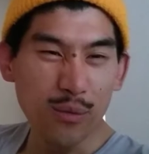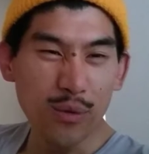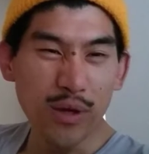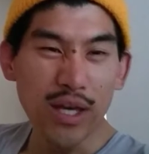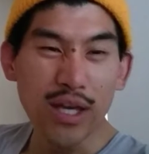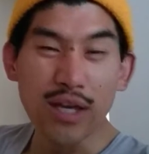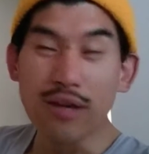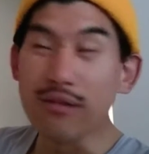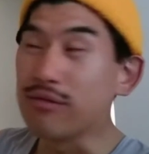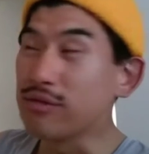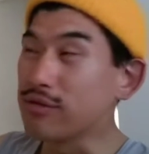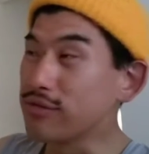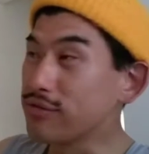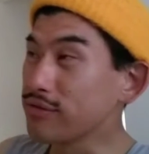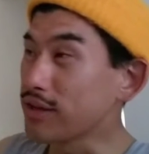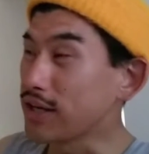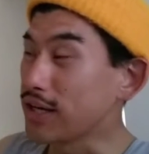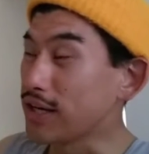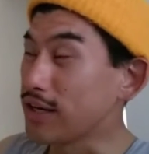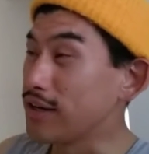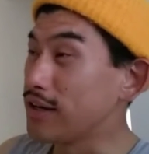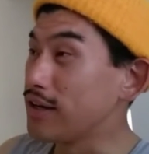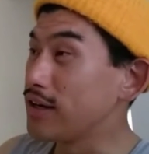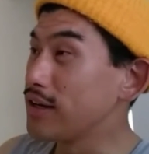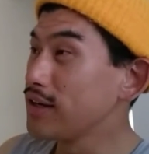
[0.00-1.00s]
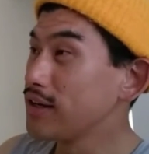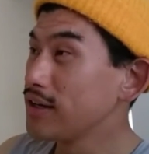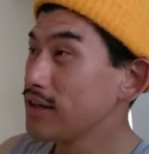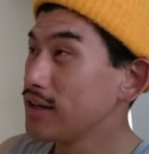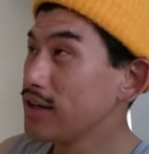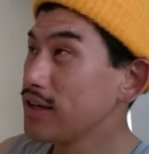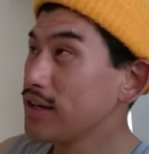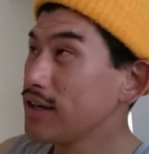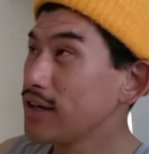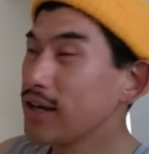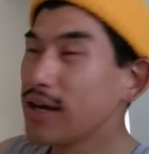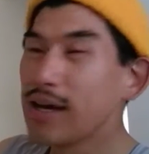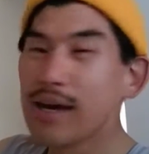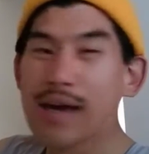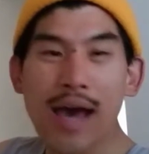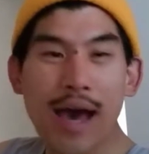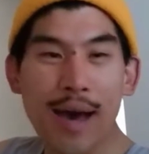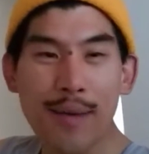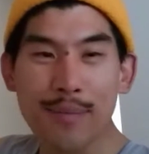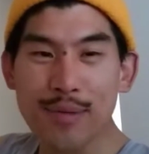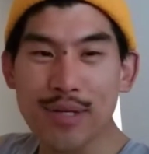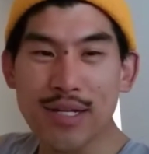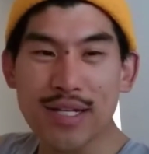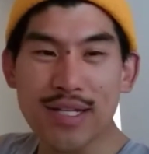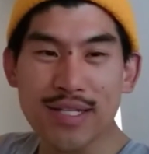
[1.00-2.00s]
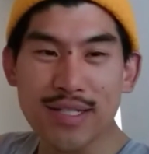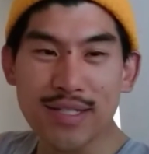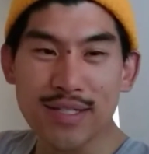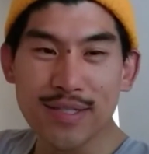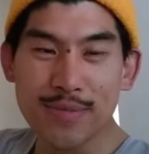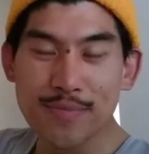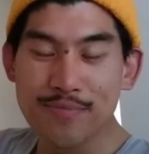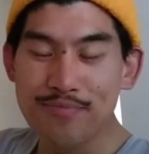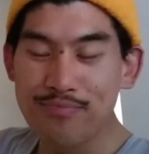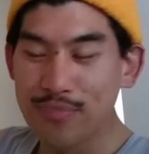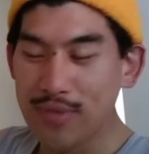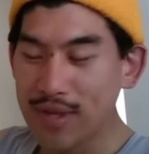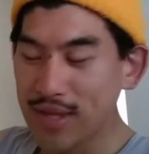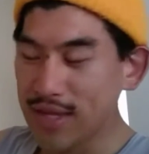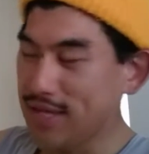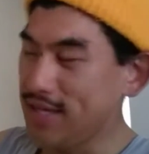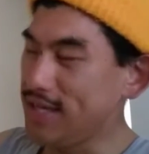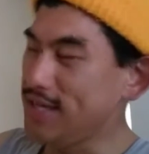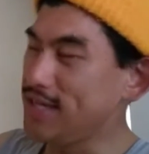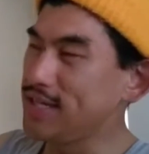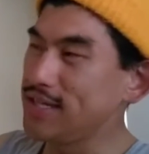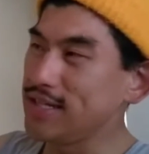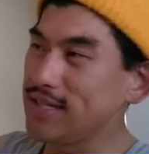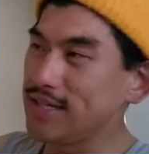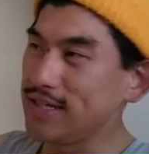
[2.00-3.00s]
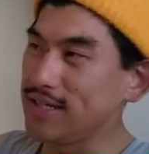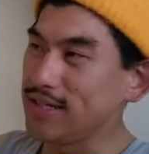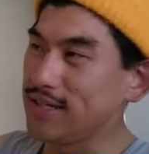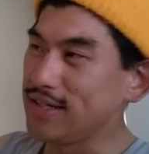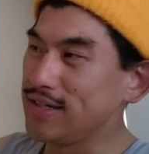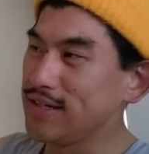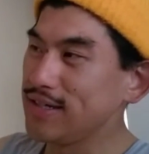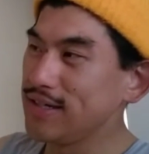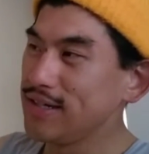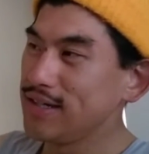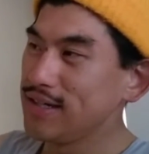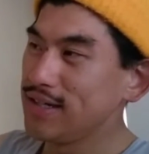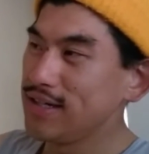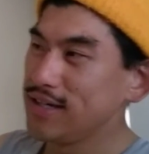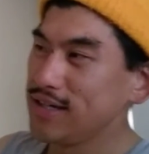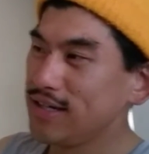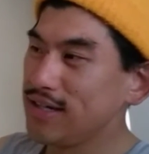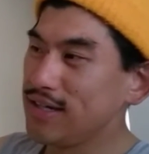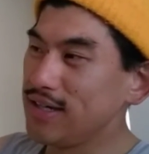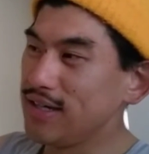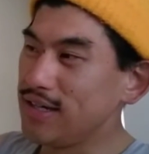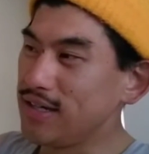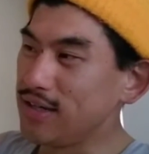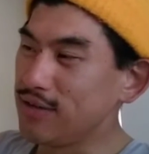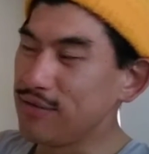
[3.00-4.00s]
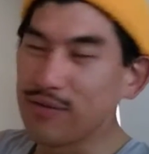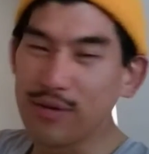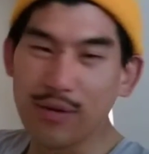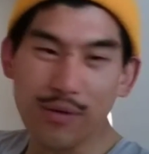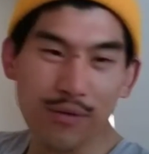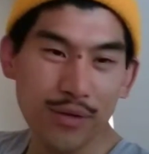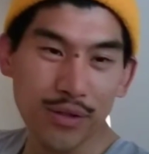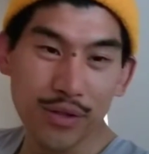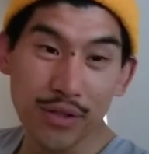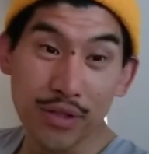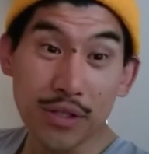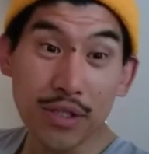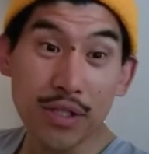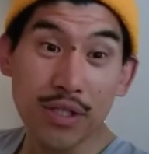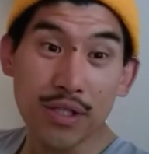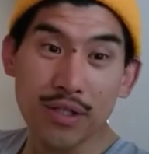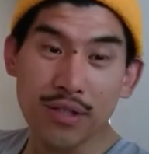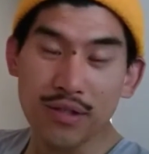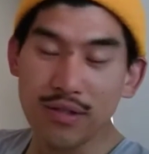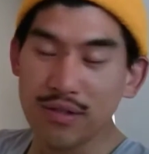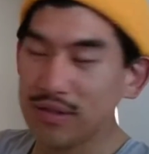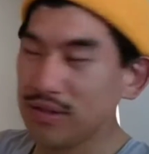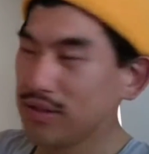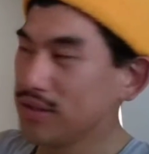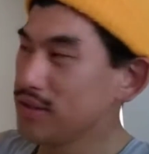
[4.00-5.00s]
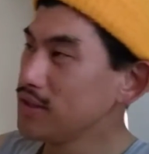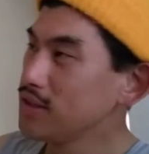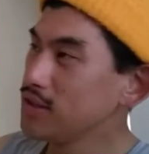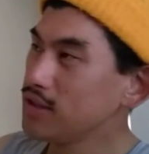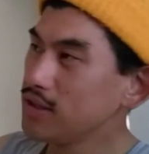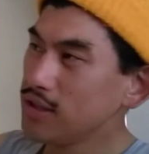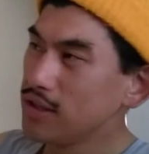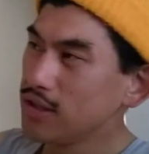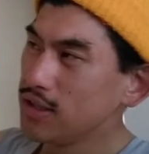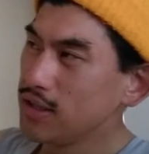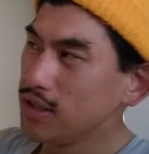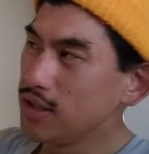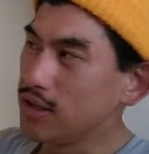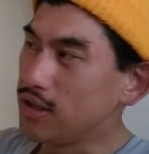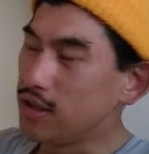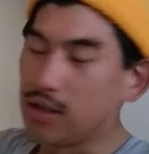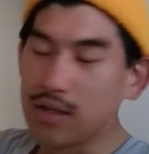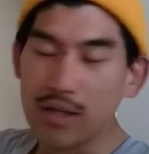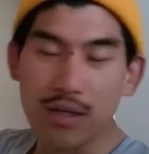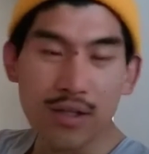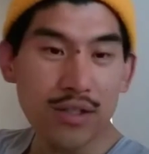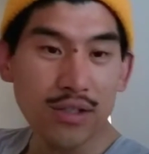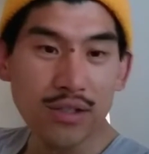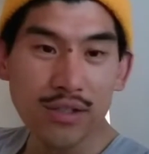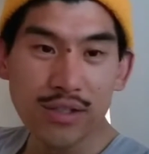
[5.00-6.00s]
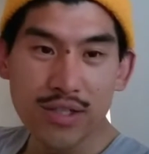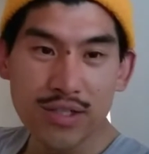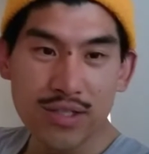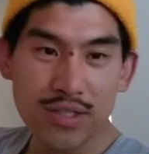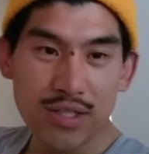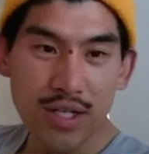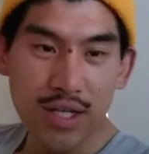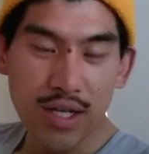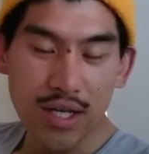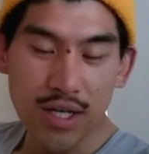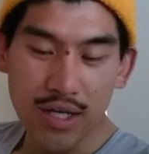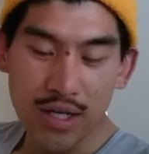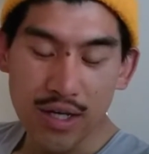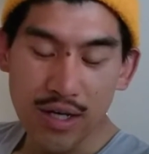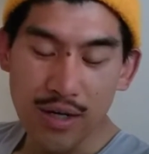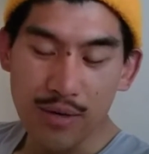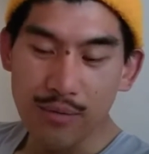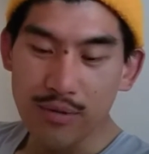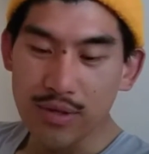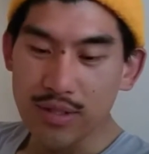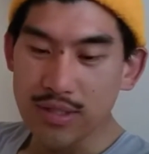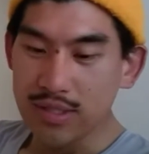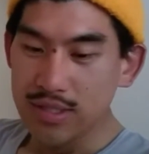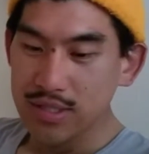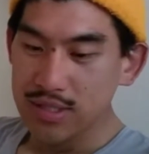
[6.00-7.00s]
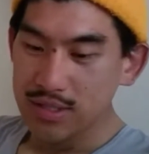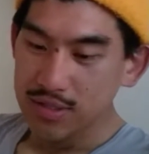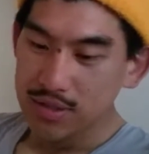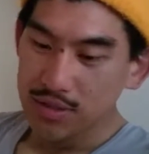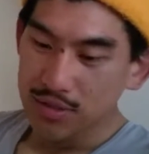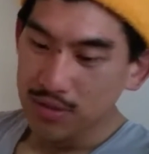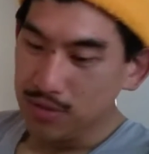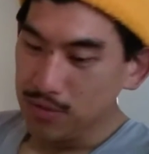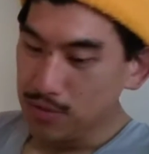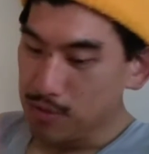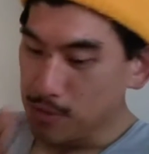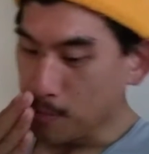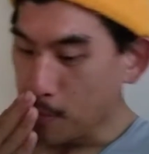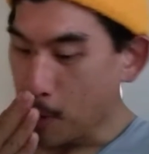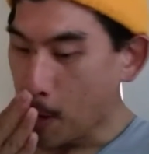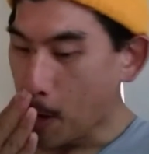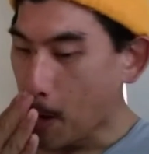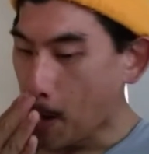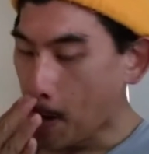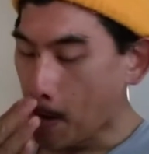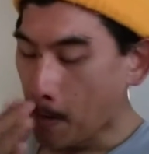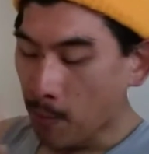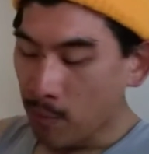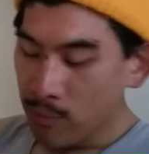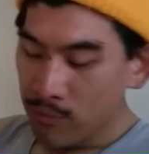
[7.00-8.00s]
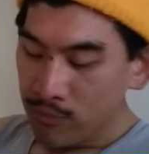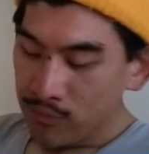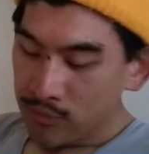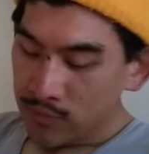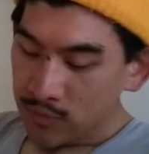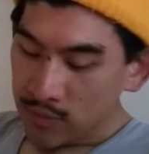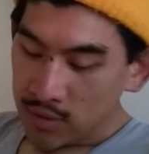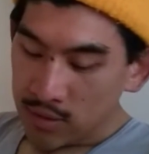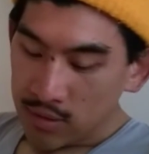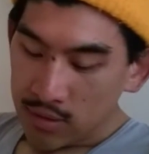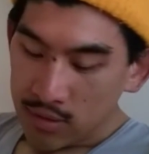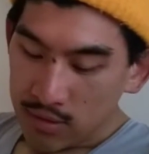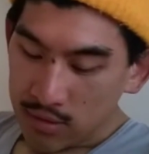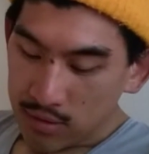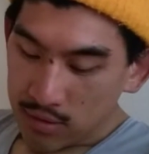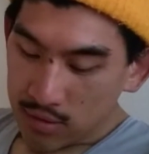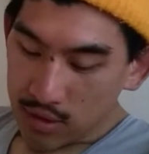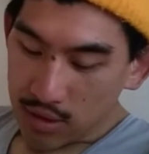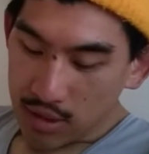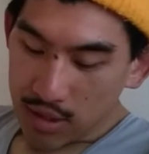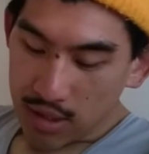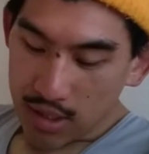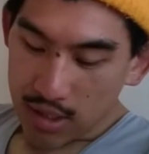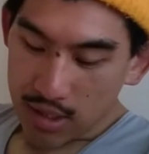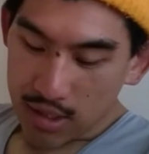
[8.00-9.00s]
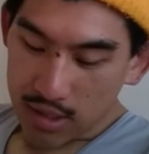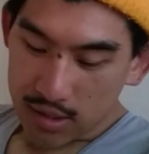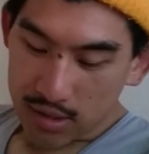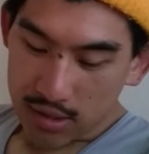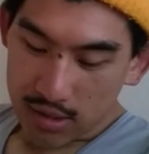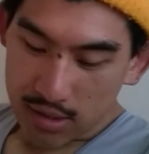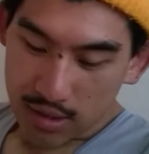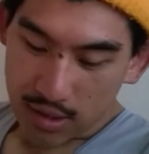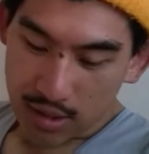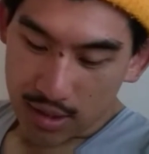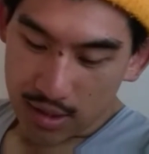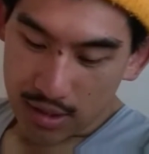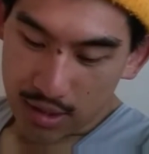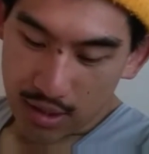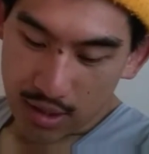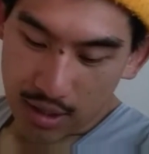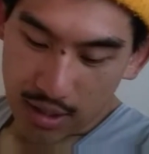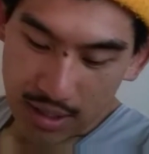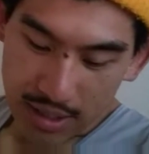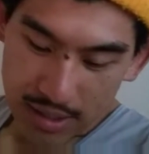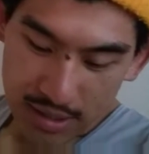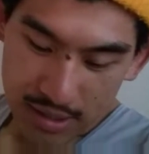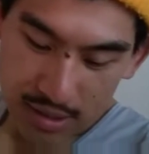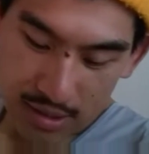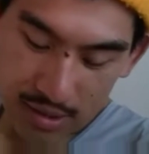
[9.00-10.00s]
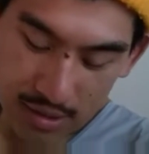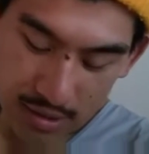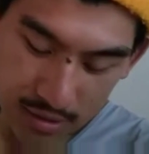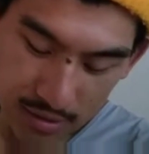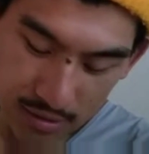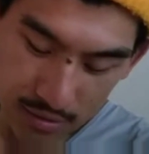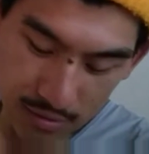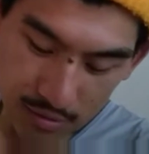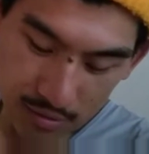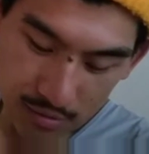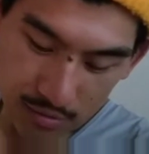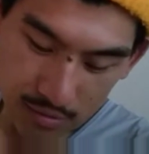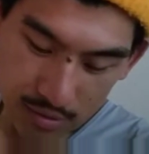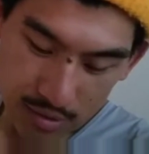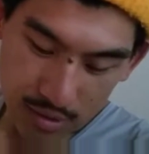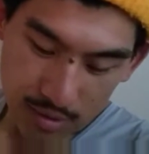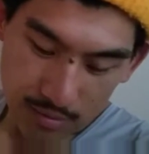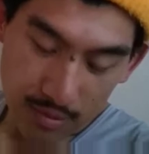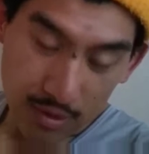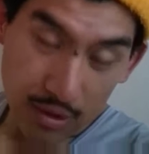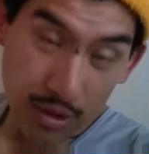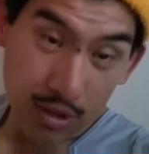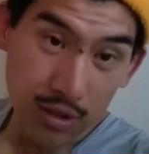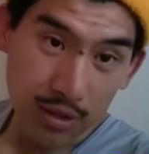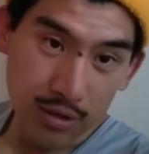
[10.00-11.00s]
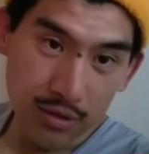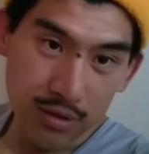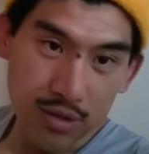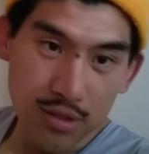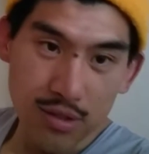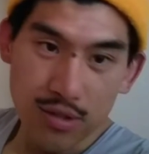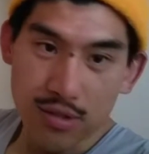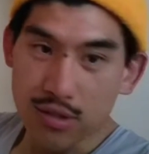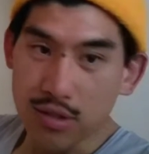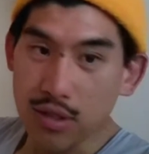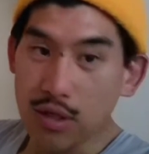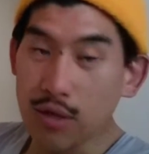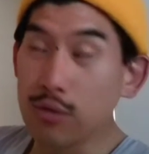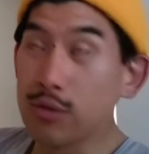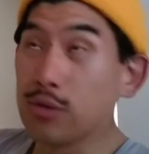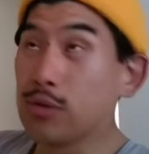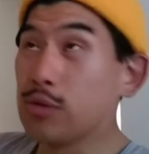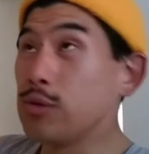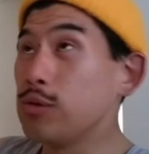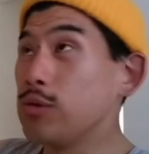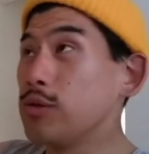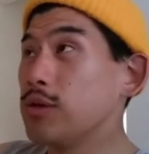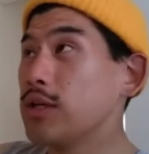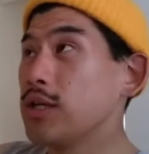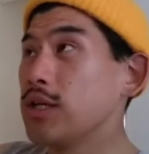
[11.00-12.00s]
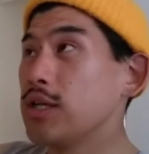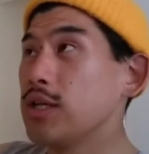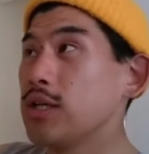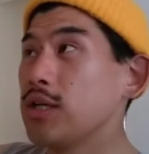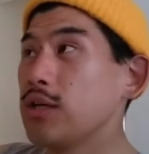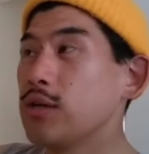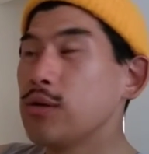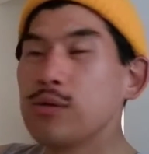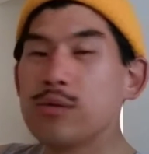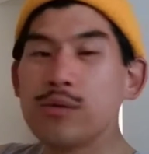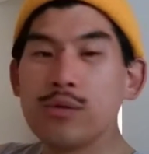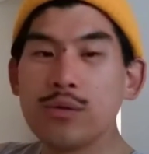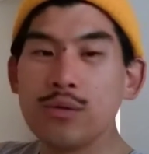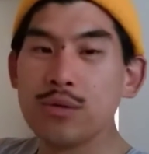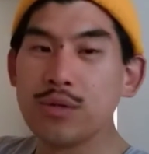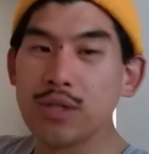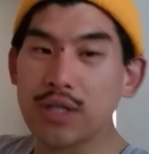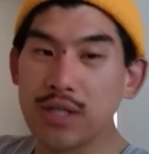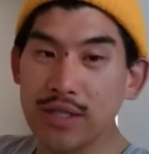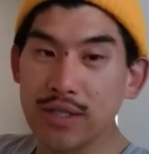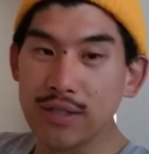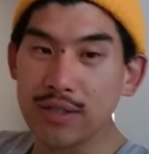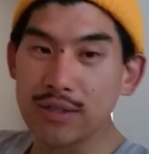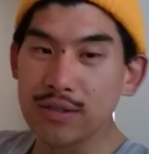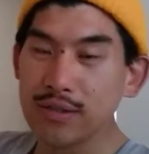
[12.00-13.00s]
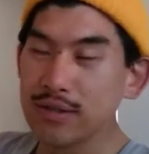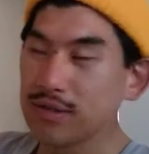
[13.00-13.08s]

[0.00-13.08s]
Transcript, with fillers: wave of kind of happiness, and uh, it felt really good. Uh, earlier today, I went to the mall, and I got something called Zaru Udon,